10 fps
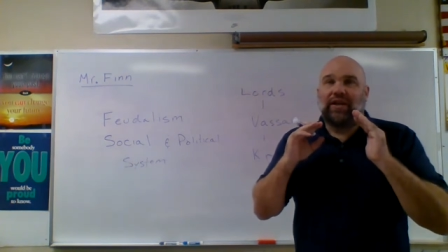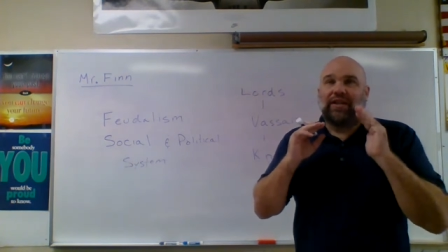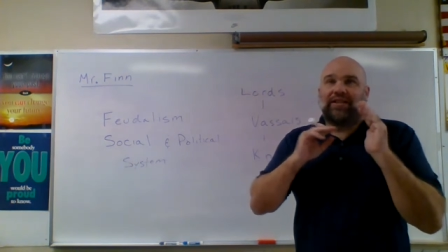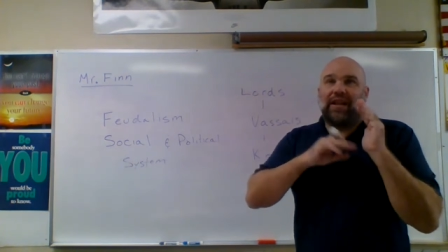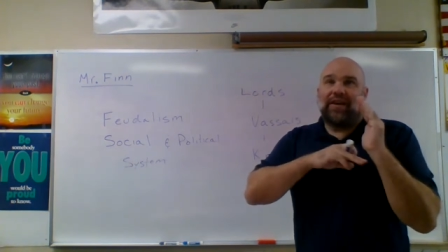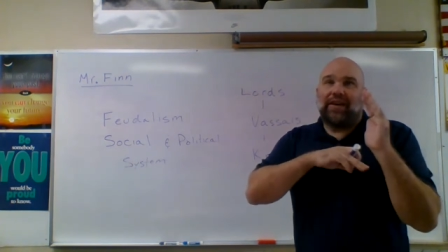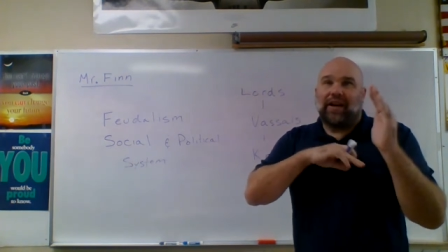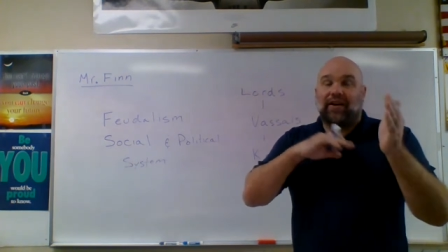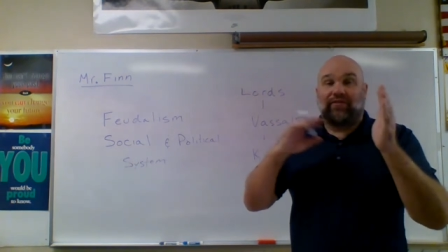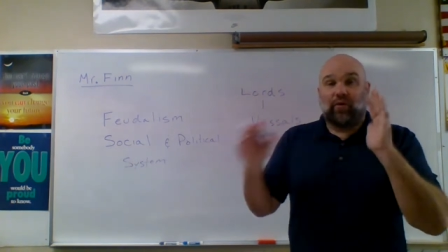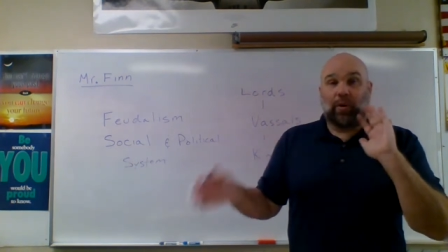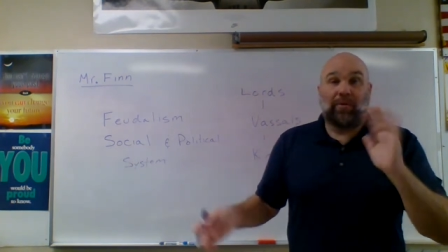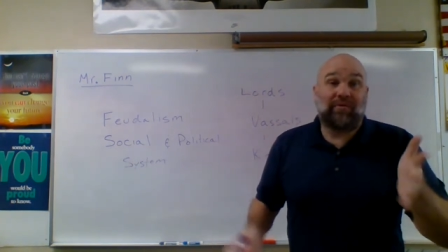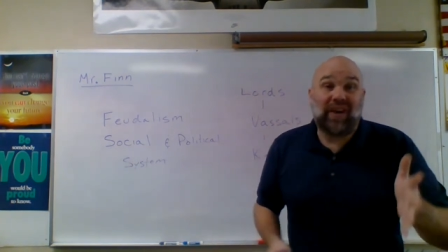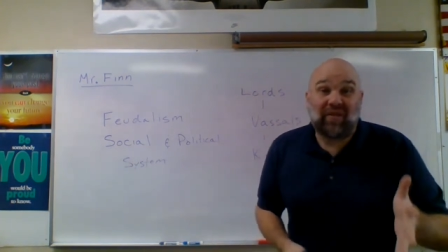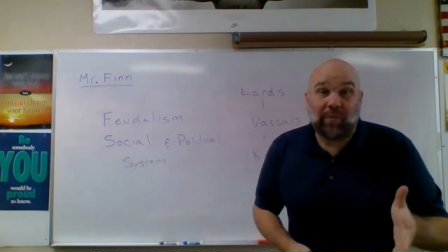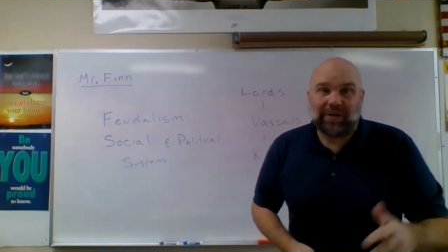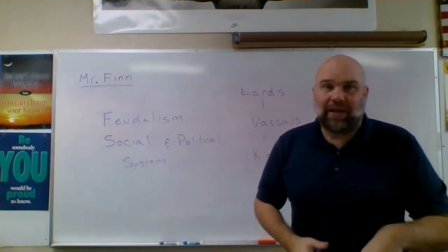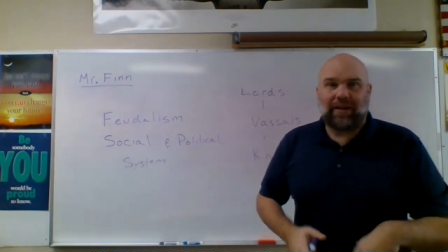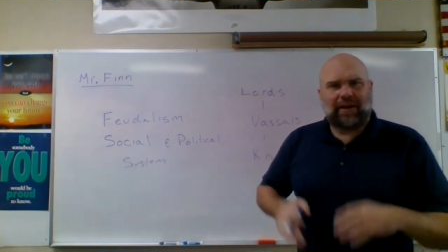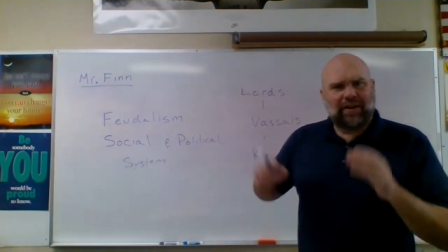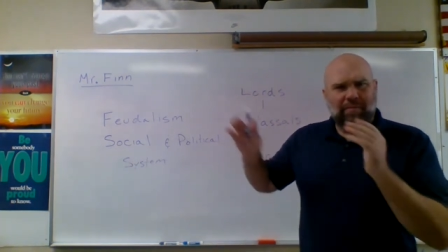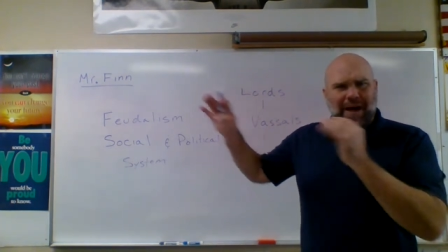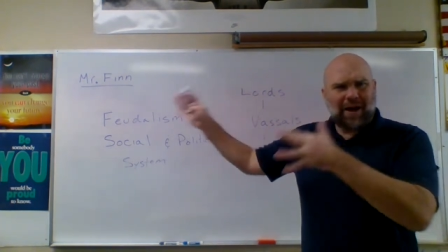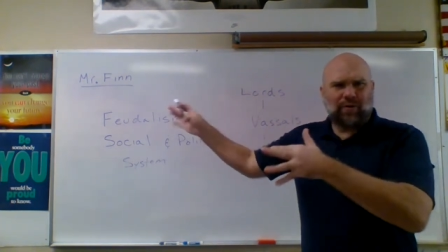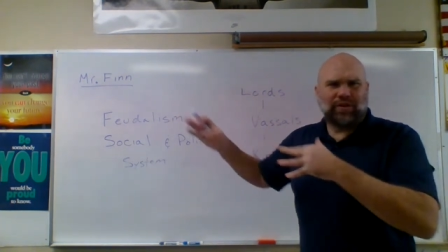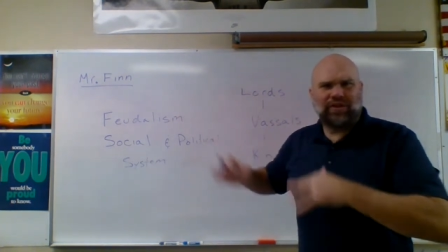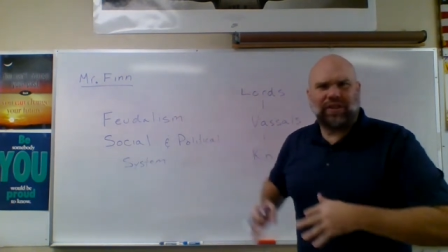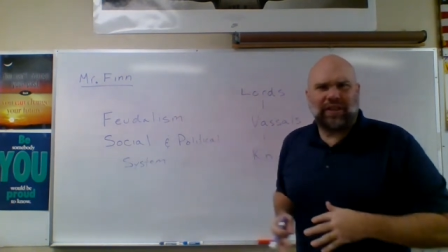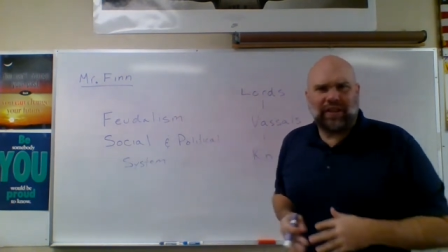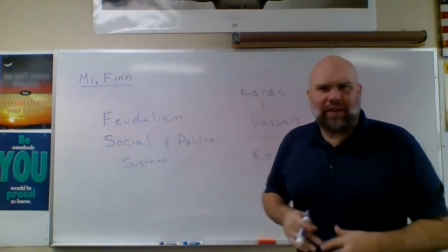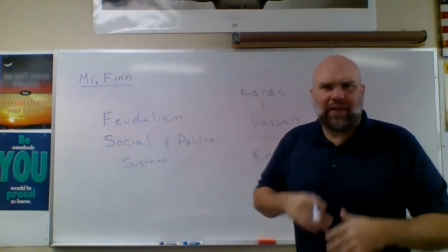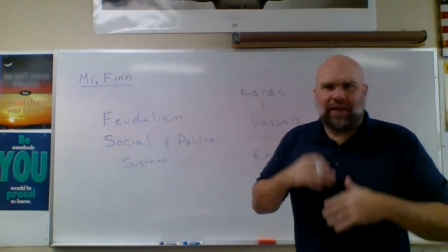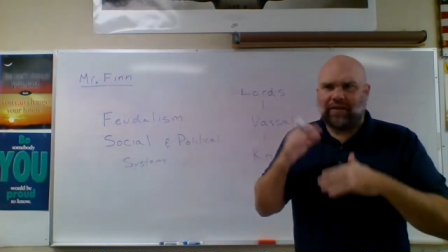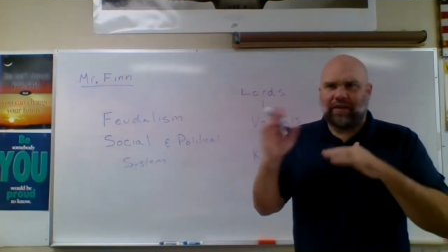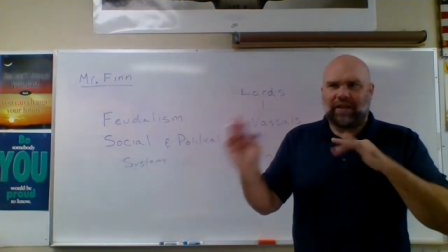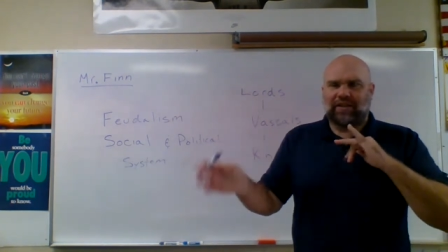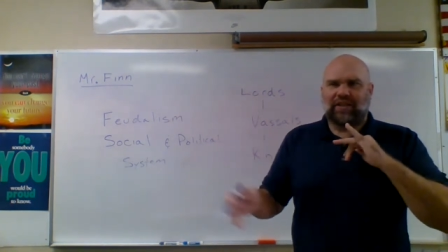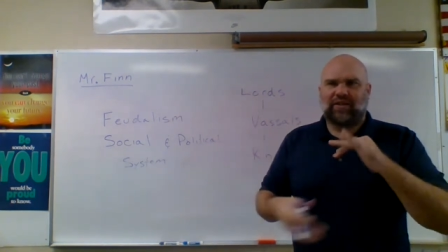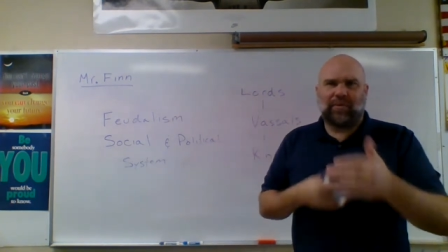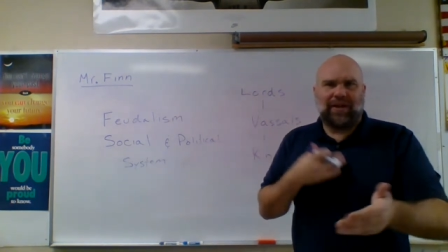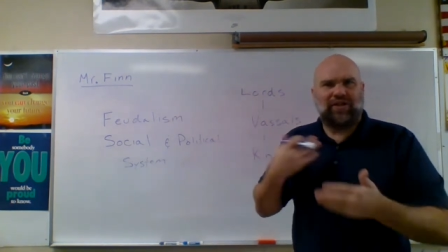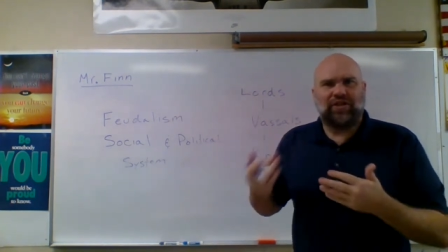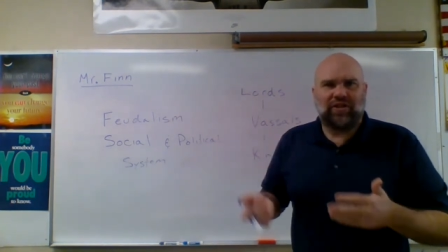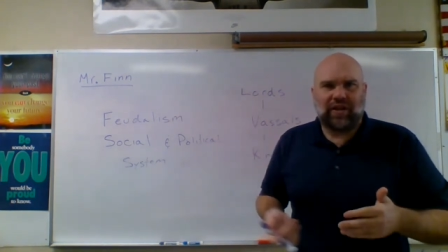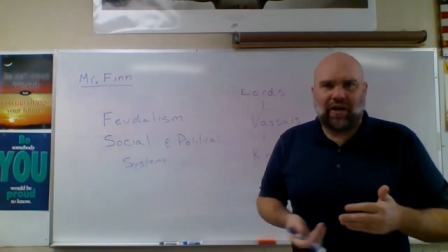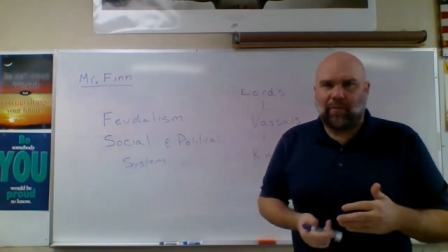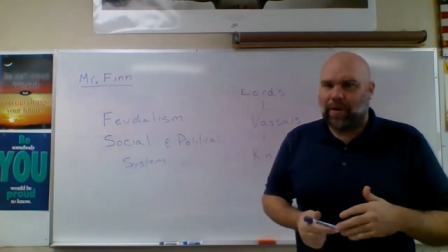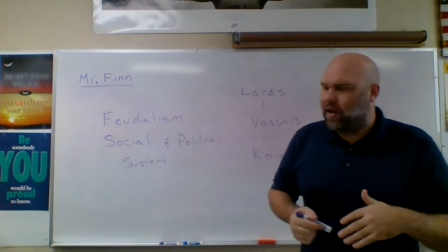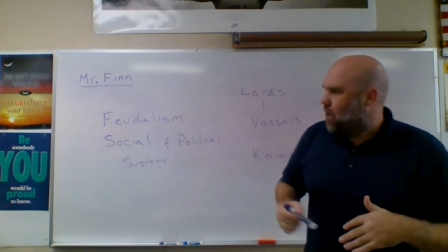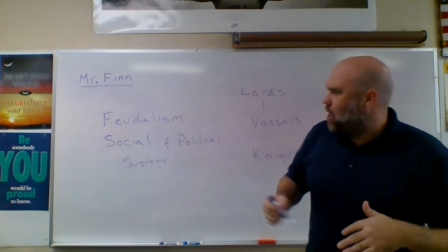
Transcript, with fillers: it's not like a form of government. It's not like democracy and then it explains just the government.